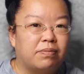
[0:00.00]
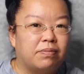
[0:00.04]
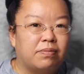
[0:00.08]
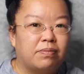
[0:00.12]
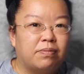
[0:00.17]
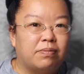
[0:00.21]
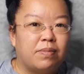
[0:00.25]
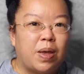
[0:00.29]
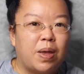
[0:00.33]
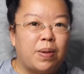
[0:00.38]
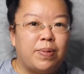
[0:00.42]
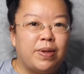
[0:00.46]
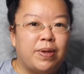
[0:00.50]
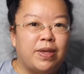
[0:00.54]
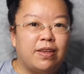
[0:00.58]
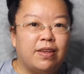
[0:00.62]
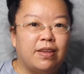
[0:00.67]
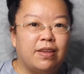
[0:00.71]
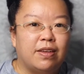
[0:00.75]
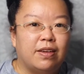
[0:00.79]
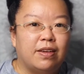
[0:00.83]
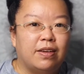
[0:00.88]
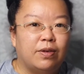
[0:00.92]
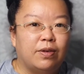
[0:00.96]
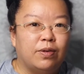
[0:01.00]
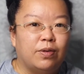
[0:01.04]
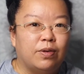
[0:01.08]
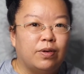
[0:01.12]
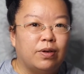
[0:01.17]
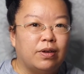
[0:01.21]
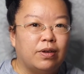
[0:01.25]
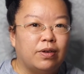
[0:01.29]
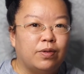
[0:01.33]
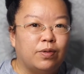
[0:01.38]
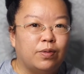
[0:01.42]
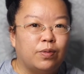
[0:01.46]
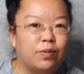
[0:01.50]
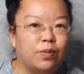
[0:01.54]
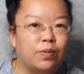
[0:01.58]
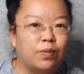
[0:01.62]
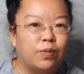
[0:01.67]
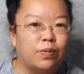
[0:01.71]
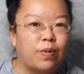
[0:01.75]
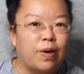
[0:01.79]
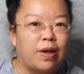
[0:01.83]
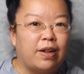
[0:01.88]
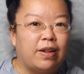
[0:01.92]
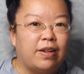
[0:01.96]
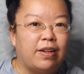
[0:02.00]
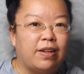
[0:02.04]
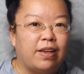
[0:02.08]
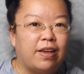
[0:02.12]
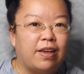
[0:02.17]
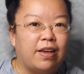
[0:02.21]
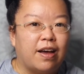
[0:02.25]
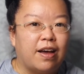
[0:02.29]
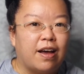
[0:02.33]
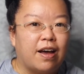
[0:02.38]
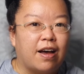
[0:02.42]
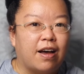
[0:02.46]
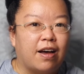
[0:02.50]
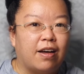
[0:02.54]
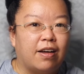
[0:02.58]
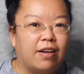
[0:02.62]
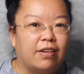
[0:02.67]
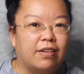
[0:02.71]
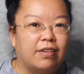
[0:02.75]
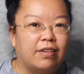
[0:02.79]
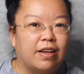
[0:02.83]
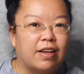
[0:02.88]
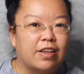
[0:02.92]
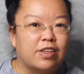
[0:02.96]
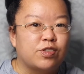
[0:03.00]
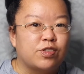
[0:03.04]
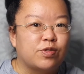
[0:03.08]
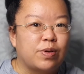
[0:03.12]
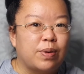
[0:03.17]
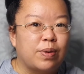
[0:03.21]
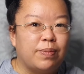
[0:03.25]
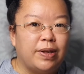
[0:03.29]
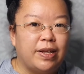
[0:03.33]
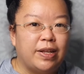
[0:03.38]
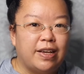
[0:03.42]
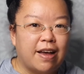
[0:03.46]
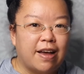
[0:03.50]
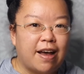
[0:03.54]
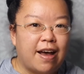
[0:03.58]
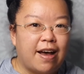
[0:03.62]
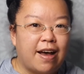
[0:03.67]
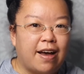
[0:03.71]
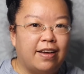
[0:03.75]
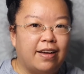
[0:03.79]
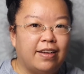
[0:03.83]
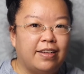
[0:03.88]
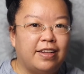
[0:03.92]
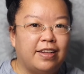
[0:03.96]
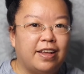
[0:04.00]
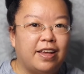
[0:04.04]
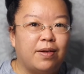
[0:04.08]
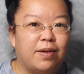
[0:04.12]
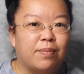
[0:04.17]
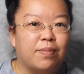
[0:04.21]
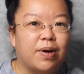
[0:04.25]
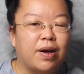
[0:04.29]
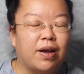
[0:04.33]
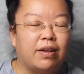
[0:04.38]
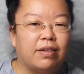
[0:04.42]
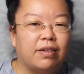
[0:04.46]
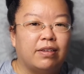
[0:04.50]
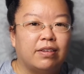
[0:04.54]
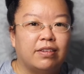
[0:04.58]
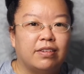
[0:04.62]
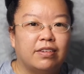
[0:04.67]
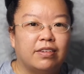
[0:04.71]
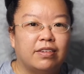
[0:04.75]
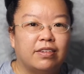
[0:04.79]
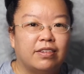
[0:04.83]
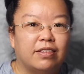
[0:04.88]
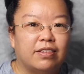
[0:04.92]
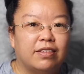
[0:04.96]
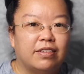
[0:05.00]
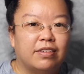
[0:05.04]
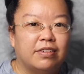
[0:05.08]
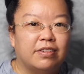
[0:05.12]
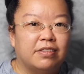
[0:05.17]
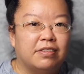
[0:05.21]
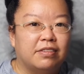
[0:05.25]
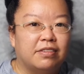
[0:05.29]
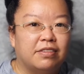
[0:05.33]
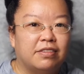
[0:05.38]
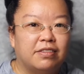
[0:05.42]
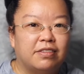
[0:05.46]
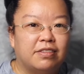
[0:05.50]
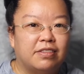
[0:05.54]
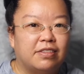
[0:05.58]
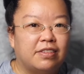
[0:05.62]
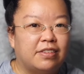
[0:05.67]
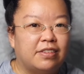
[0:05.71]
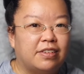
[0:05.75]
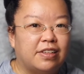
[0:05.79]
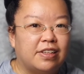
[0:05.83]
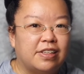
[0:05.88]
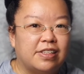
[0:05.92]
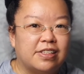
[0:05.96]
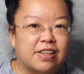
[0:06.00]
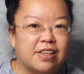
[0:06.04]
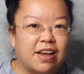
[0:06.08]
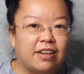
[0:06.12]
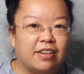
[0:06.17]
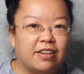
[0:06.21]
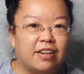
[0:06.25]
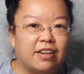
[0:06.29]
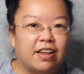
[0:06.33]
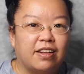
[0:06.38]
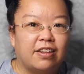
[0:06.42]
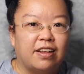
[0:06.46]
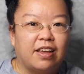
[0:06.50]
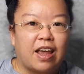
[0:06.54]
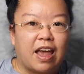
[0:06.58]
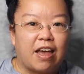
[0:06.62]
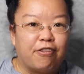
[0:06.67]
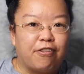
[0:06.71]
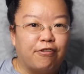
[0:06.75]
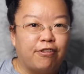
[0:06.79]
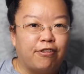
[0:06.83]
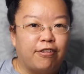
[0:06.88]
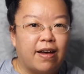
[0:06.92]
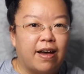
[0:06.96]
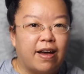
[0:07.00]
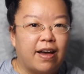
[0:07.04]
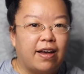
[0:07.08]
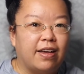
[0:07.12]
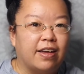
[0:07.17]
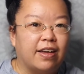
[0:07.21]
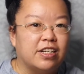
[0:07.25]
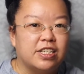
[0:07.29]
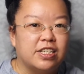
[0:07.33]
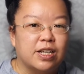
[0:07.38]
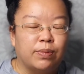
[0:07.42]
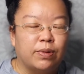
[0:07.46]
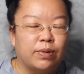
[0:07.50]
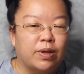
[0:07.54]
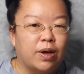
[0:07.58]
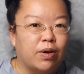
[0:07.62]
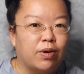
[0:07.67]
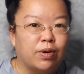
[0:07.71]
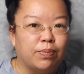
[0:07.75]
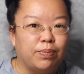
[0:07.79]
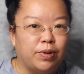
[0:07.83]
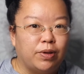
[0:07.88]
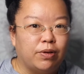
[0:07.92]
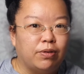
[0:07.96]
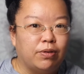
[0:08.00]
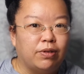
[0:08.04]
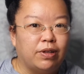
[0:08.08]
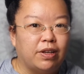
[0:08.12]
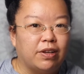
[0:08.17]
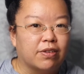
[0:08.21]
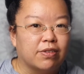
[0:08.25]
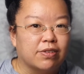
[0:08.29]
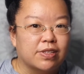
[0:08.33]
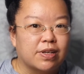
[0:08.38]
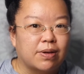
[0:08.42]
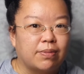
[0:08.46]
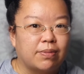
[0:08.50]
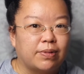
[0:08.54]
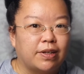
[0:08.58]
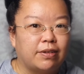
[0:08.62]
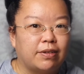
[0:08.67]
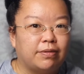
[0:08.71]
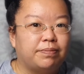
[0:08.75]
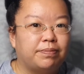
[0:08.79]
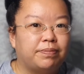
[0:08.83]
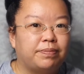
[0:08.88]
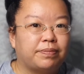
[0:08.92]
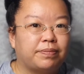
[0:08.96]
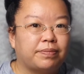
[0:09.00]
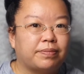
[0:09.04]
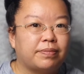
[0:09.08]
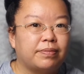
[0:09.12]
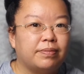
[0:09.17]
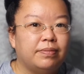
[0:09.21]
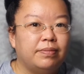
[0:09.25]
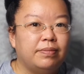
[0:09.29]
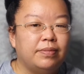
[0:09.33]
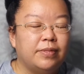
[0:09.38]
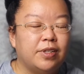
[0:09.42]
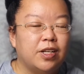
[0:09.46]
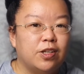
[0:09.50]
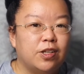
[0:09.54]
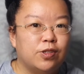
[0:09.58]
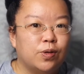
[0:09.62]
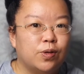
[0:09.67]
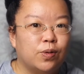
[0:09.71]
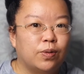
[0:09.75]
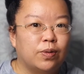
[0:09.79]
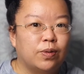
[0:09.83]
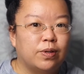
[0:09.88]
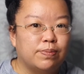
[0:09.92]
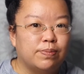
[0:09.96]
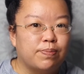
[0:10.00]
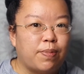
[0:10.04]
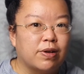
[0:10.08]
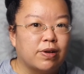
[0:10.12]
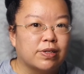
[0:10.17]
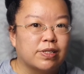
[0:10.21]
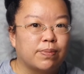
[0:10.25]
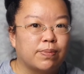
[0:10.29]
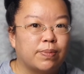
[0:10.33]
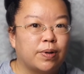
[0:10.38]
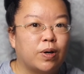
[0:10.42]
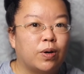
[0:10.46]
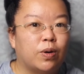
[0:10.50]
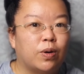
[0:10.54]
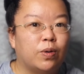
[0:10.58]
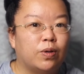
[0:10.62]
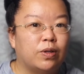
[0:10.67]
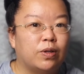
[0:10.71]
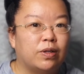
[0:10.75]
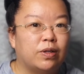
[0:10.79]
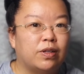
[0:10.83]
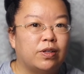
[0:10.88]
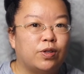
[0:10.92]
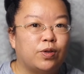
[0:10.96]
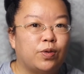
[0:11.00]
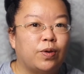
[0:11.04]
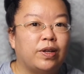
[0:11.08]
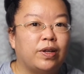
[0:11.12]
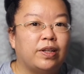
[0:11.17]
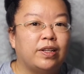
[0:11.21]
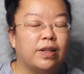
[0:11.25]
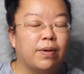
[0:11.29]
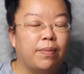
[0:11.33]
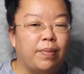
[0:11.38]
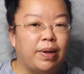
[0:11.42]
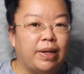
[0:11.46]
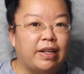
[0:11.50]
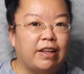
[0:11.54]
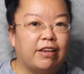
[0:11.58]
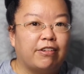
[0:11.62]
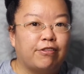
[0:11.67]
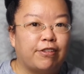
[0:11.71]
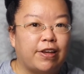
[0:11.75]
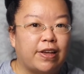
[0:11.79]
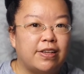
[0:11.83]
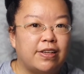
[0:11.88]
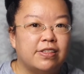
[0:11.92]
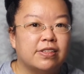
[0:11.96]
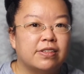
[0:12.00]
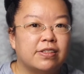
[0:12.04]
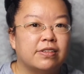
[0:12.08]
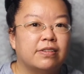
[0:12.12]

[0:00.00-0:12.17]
Maybe when they are extremely high, they might decide that they can fly and jump down a building or something. So it's possible during the manic phase.